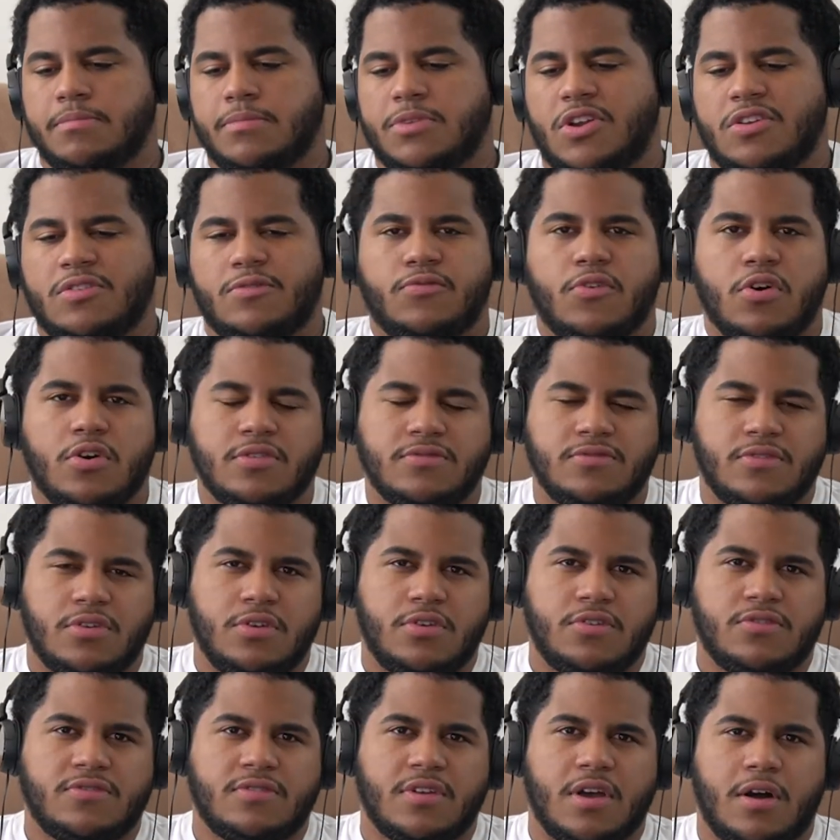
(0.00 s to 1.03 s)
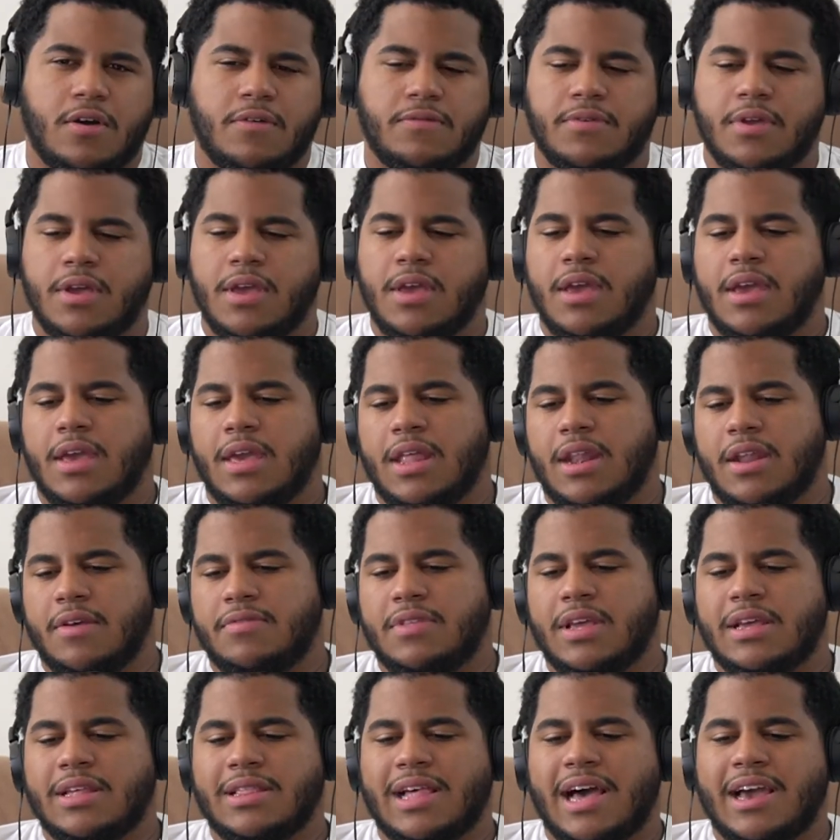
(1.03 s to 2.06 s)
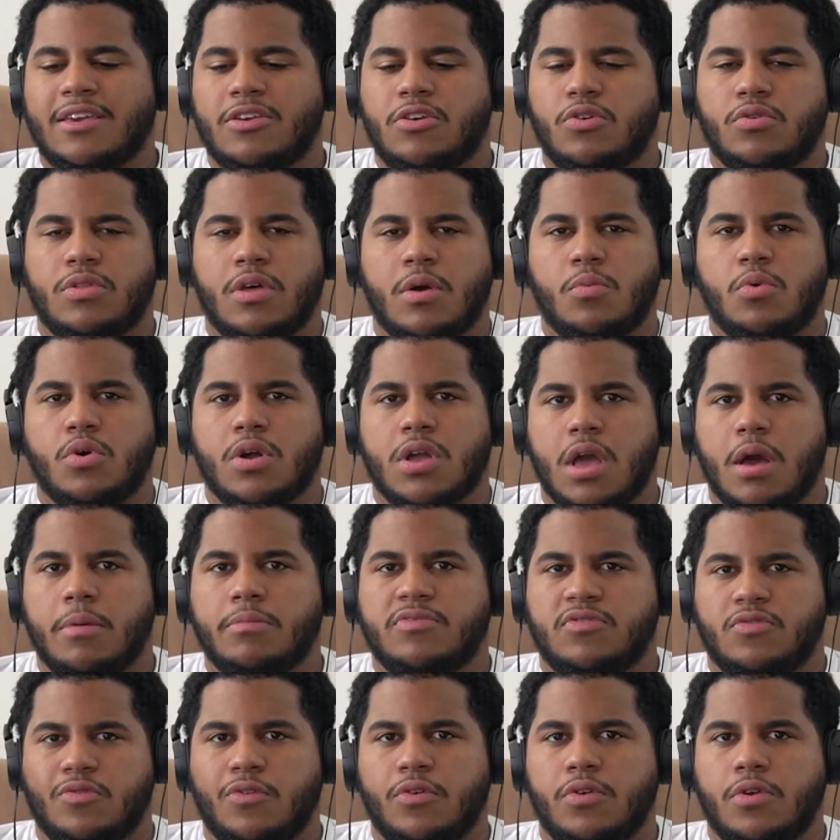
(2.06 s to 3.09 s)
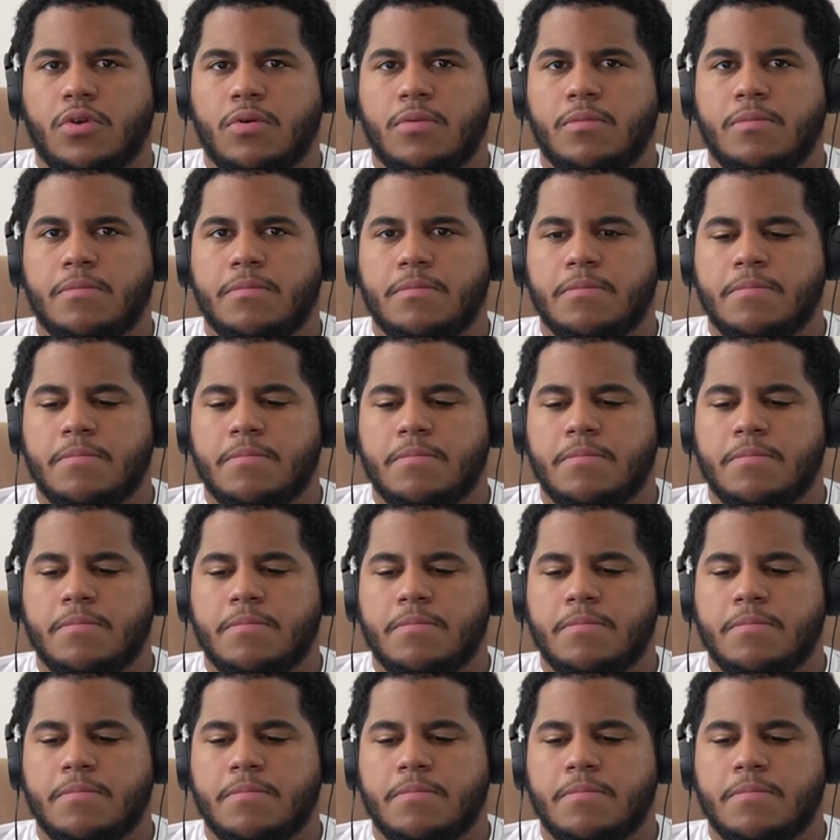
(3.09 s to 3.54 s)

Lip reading: Just focus on yourself, and if they like you, they will come to you.